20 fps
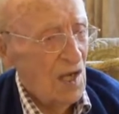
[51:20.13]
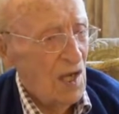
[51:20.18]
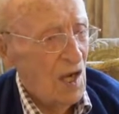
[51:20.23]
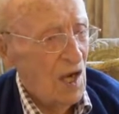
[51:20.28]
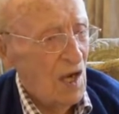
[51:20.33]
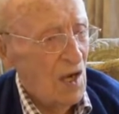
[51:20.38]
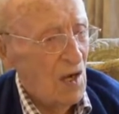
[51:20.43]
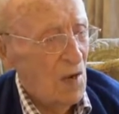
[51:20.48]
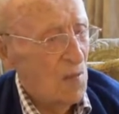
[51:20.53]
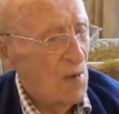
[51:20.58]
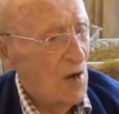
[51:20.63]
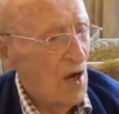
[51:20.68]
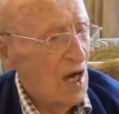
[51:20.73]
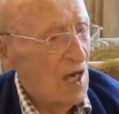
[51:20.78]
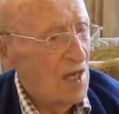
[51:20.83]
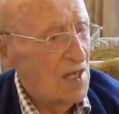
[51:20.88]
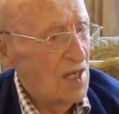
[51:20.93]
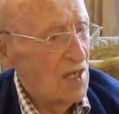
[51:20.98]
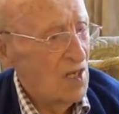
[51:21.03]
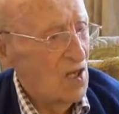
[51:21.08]
on a
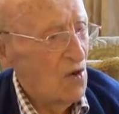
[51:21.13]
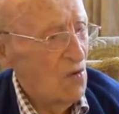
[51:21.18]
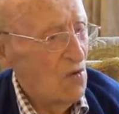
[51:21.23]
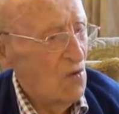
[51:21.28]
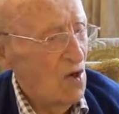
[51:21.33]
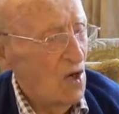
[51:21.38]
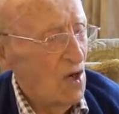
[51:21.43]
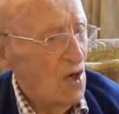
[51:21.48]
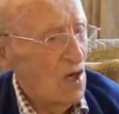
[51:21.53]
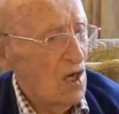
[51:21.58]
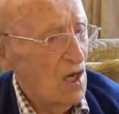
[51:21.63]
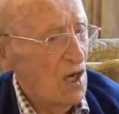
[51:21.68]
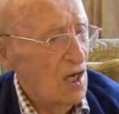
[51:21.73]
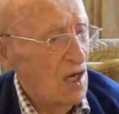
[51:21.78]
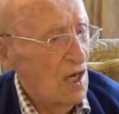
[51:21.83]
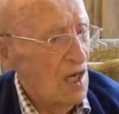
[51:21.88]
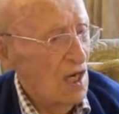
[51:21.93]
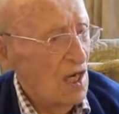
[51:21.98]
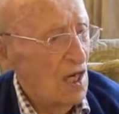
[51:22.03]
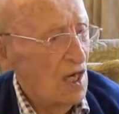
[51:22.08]
party to work
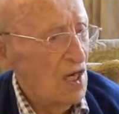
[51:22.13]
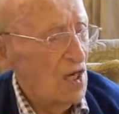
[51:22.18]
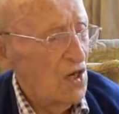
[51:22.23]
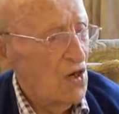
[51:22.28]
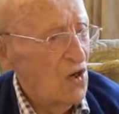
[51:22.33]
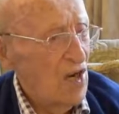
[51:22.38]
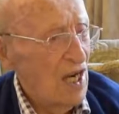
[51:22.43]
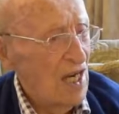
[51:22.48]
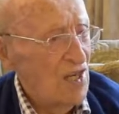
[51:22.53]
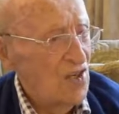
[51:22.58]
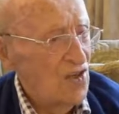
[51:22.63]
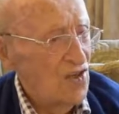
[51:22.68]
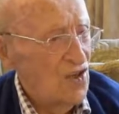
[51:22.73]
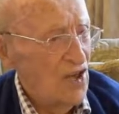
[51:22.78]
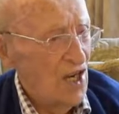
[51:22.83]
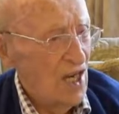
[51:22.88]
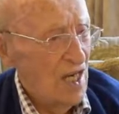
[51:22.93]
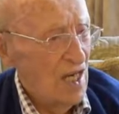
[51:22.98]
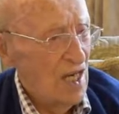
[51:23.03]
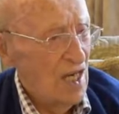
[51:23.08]
at
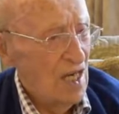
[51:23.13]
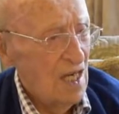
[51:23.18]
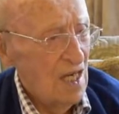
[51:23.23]
Kranji.